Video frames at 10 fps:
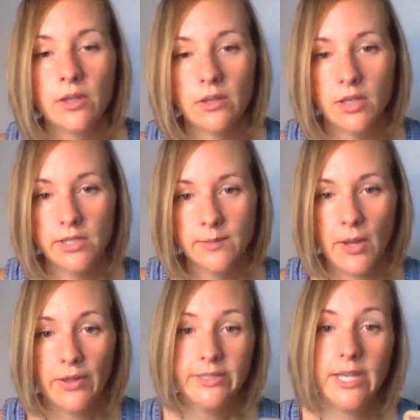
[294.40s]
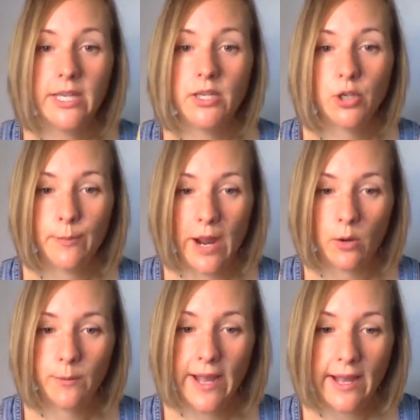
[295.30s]
It is about like taking your
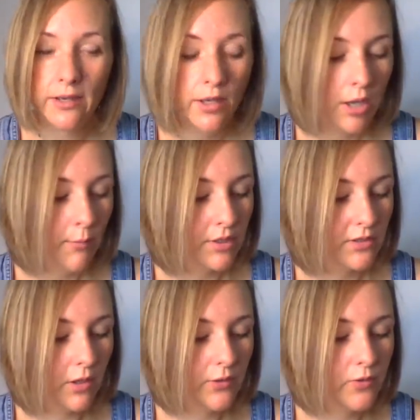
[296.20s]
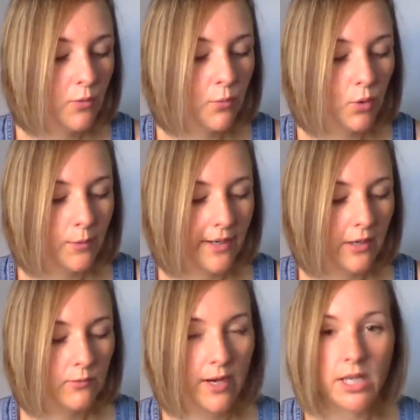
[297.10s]
power back, but it's also more
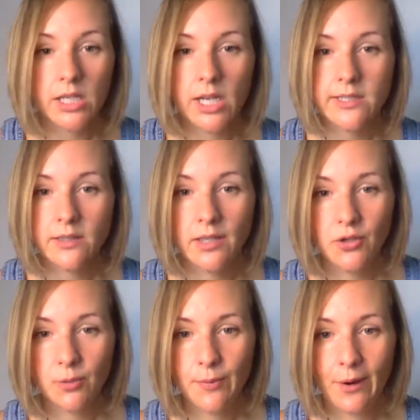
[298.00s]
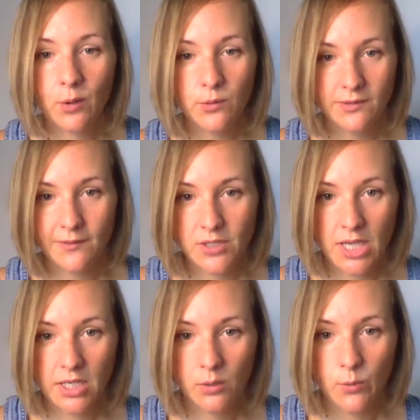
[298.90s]
about recognizing that your power was never
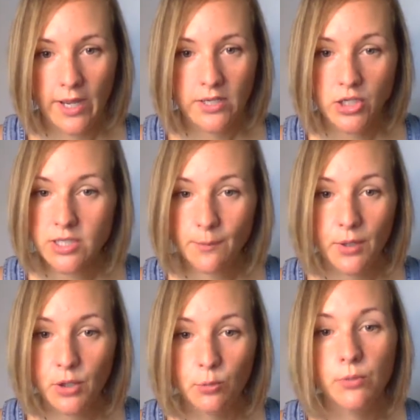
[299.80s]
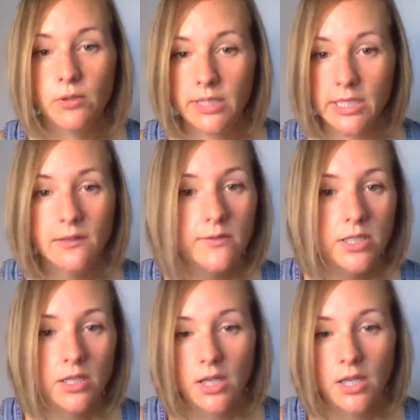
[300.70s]
taken away. It's just something you believed.